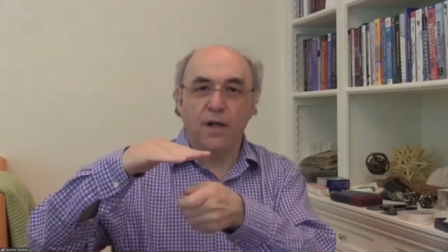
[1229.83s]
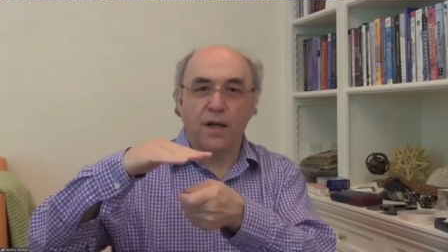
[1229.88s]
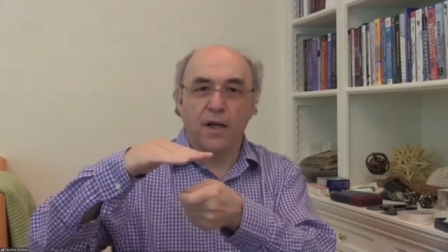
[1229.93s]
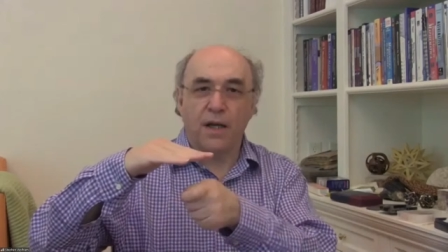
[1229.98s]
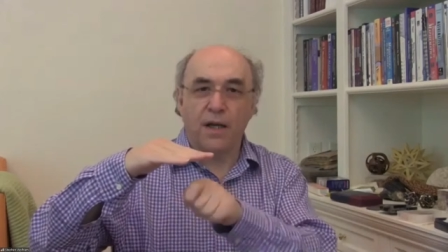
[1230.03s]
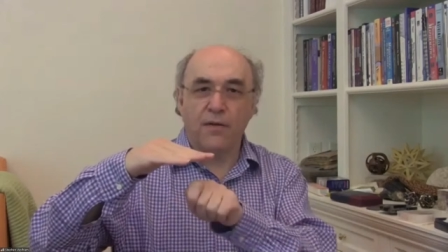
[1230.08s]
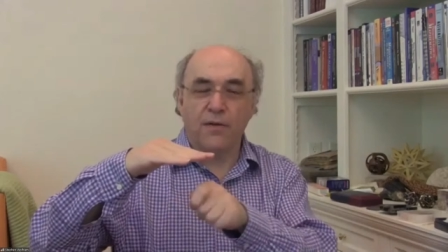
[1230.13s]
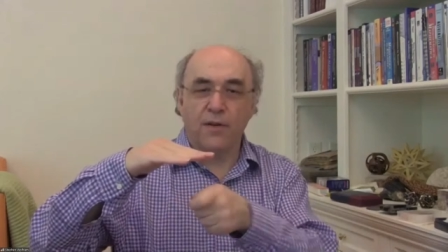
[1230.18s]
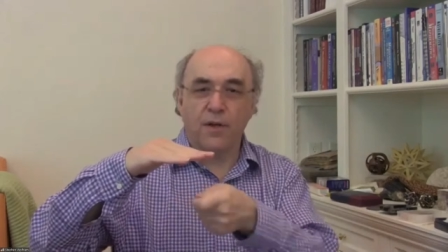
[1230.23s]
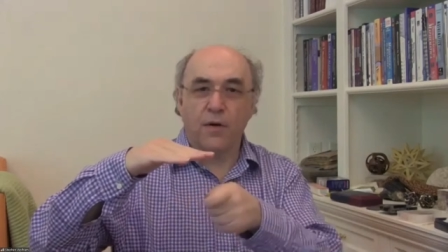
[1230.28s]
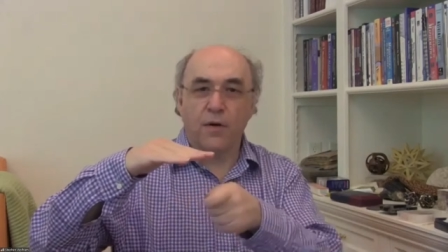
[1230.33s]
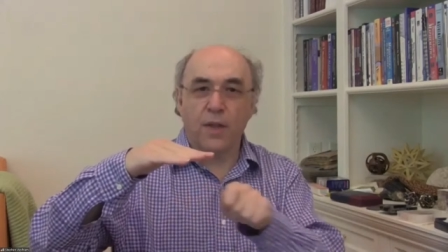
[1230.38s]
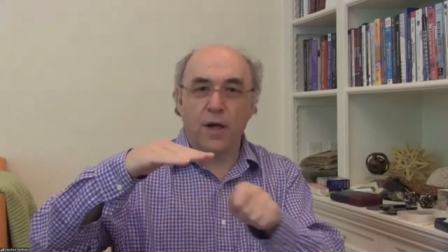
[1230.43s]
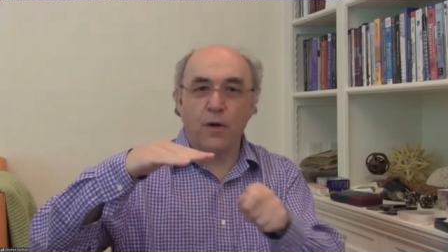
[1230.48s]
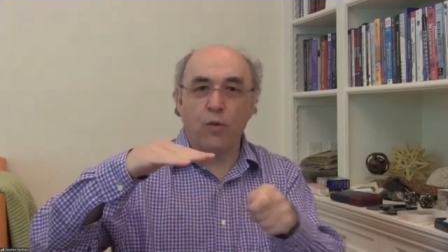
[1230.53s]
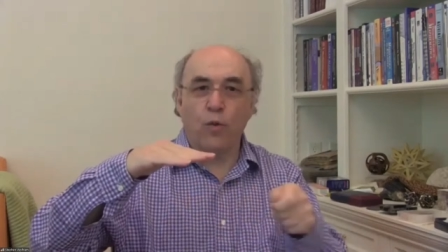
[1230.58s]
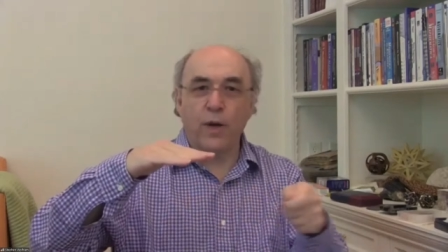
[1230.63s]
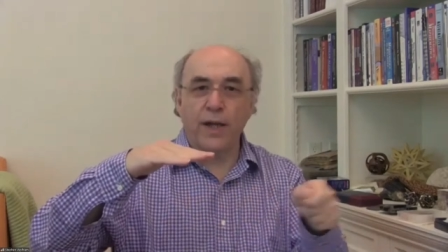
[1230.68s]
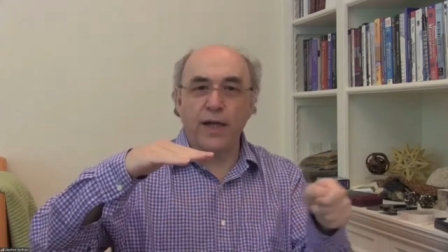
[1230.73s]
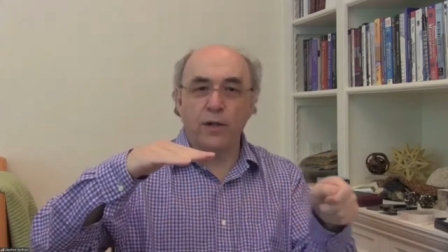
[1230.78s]
even though their
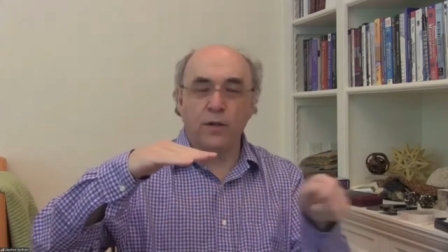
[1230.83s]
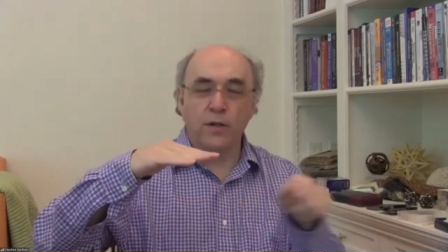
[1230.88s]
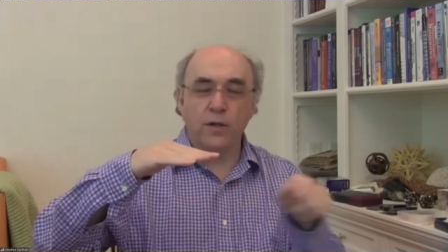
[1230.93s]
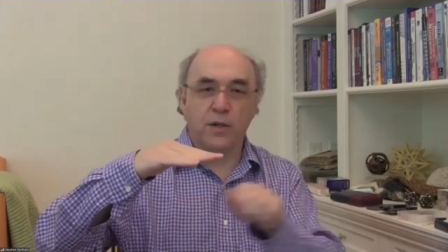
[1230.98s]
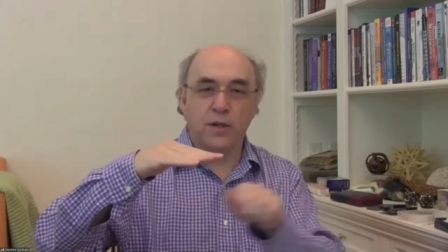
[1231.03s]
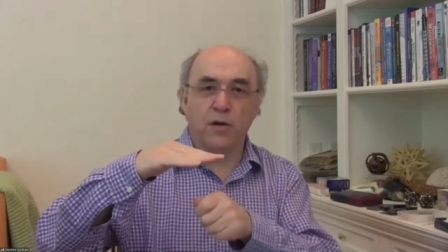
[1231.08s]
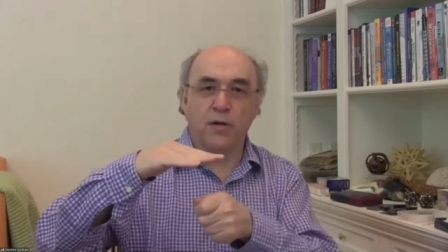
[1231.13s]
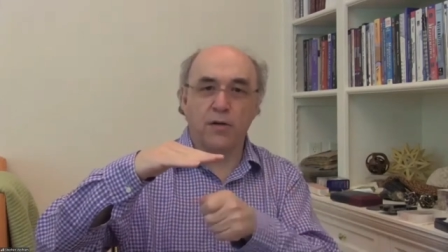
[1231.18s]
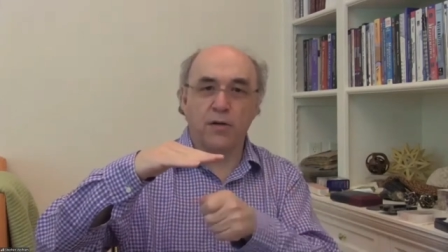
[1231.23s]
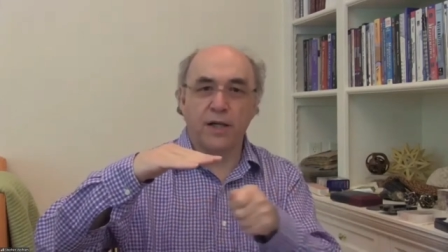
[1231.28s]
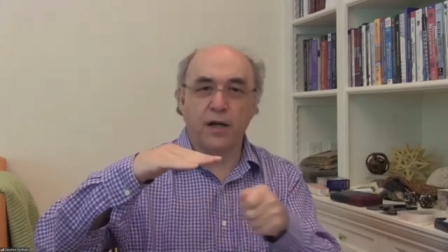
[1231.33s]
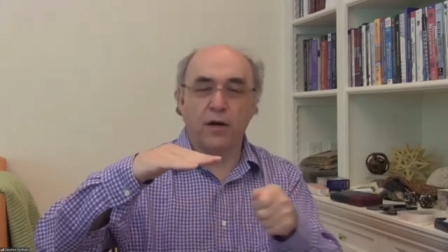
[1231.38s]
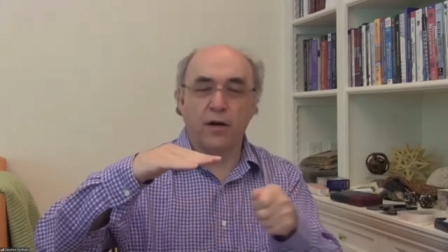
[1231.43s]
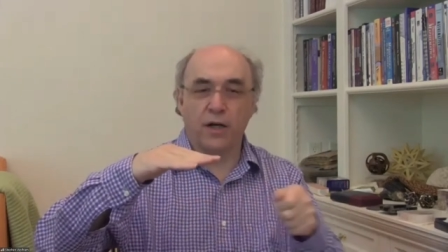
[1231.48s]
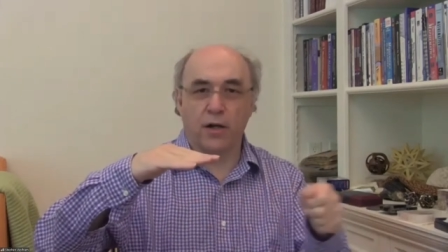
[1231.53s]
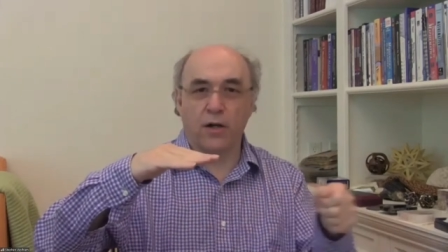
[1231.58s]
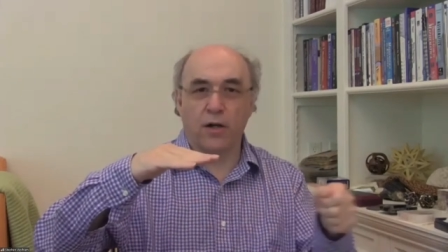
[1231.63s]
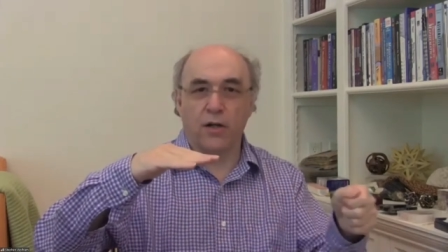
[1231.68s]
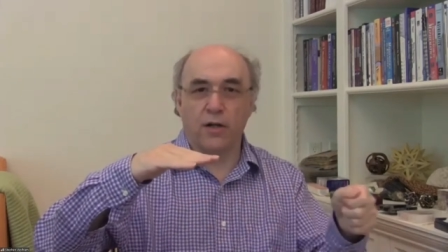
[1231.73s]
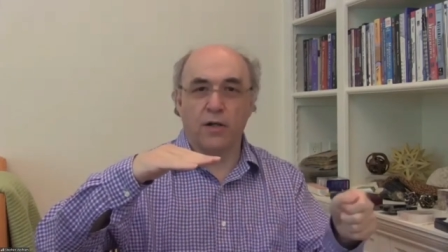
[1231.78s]
wheels are only
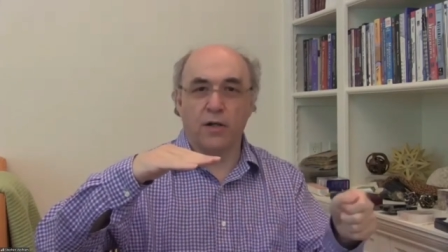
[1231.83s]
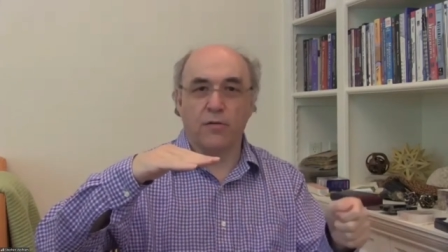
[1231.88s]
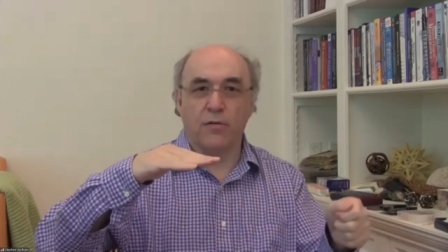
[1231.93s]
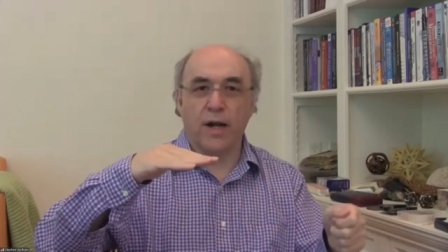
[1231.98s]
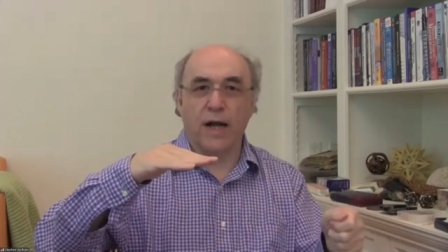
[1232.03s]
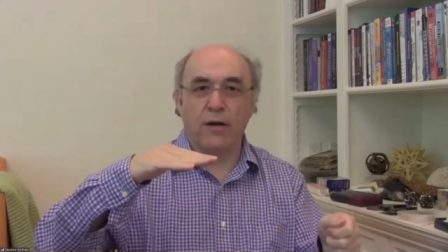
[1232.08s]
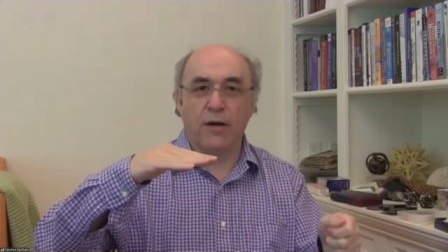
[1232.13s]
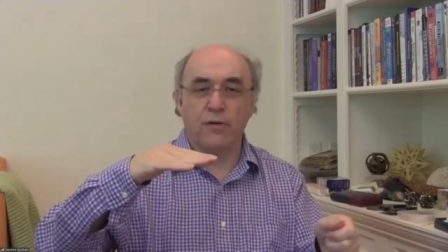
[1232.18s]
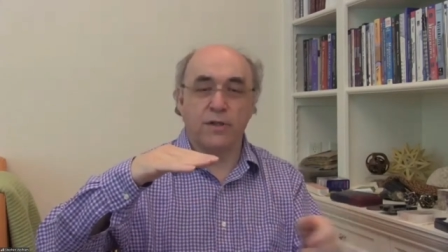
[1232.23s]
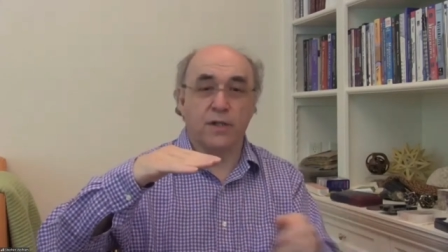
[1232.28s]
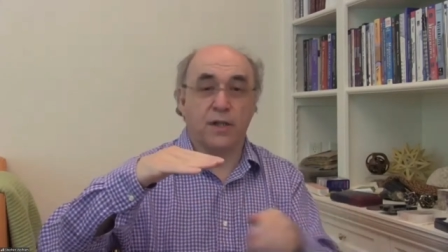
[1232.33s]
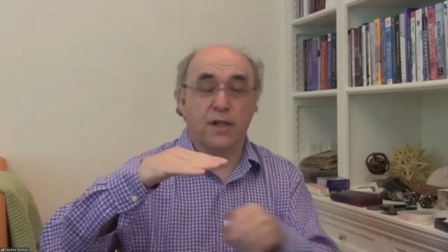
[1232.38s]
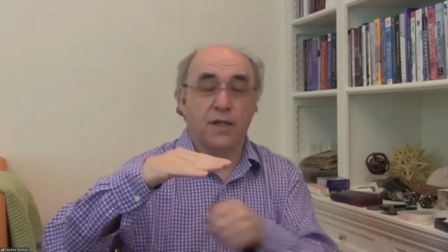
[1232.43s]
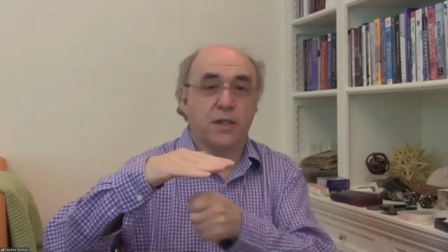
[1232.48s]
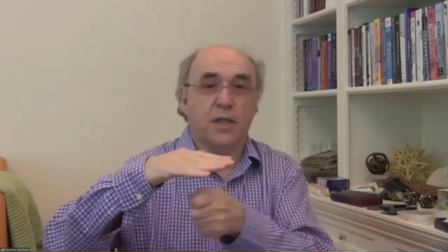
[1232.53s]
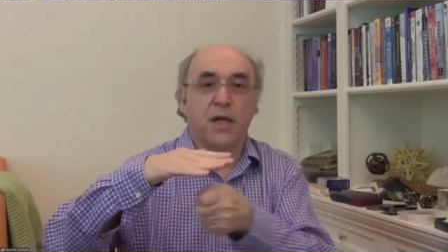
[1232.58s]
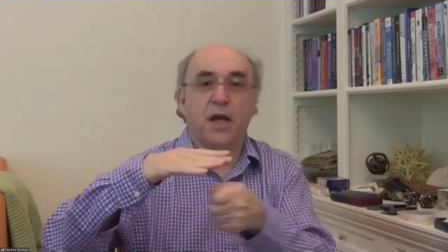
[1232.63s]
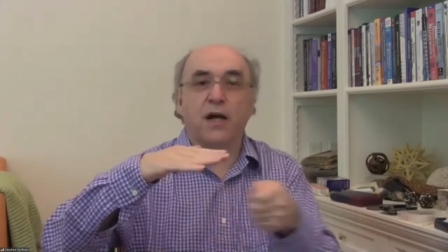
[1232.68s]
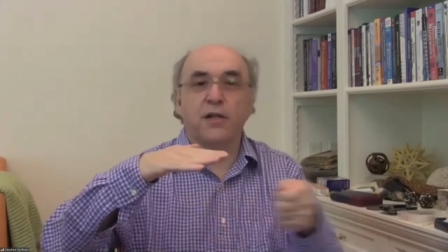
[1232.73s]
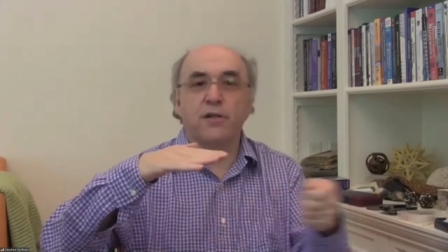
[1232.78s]
going along the ground at,
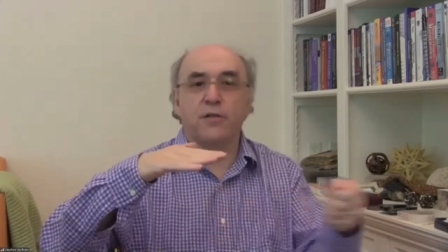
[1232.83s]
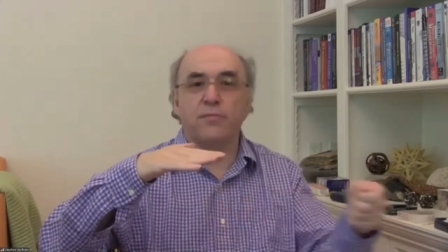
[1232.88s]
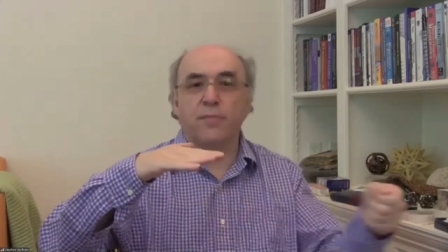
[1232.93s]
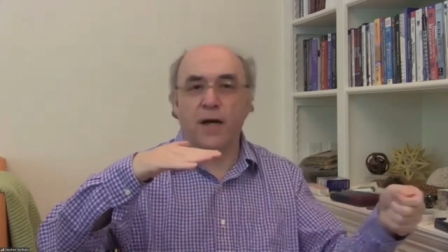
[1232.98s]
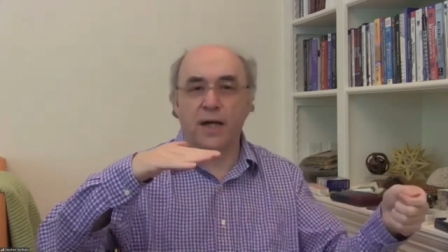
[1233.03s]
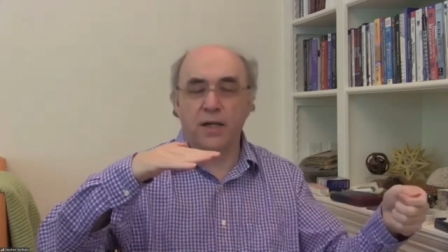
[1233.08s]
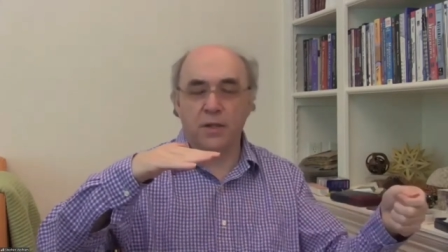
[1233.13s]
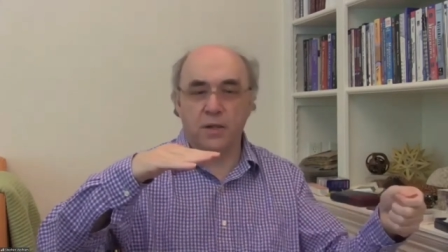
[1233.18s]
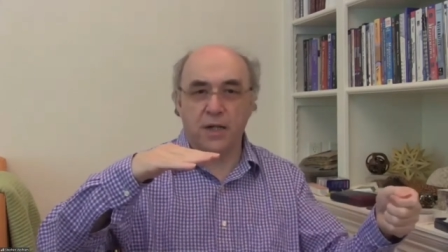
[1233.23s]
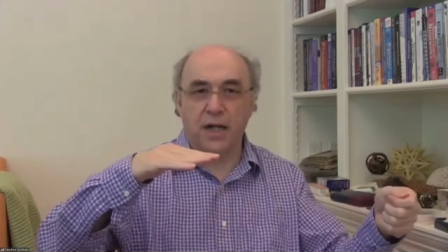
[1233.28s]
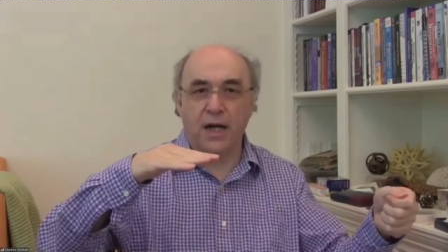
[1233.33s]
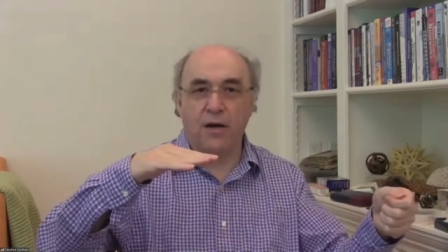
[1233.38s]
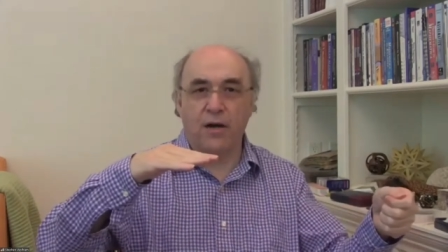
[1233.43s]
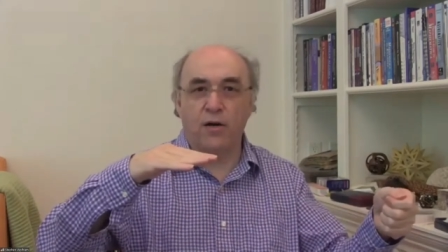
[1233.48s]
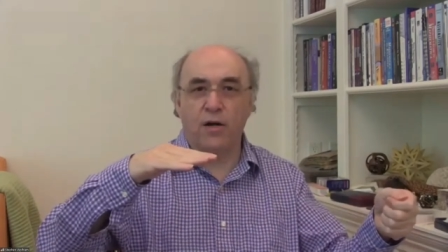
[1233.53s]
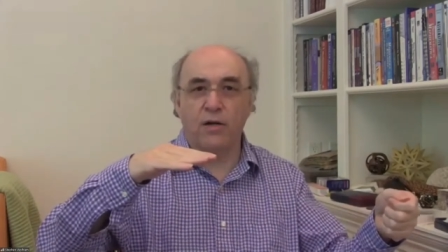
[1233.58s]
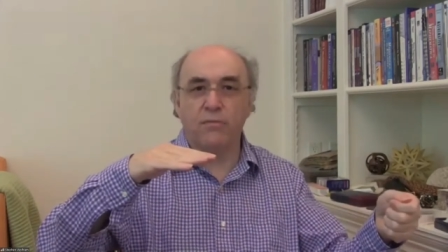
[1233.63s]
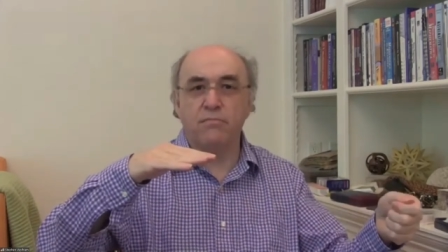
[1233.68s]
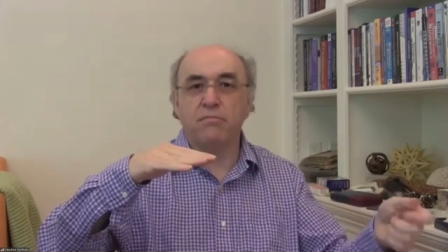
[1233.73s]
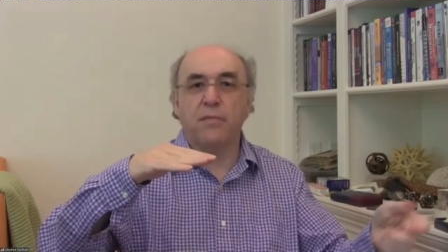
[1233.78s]
let's say, 100 miles an
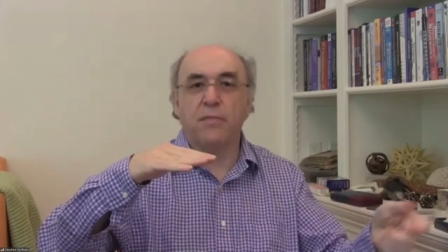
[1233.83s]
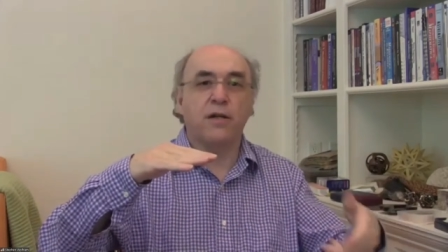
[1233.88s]
hour,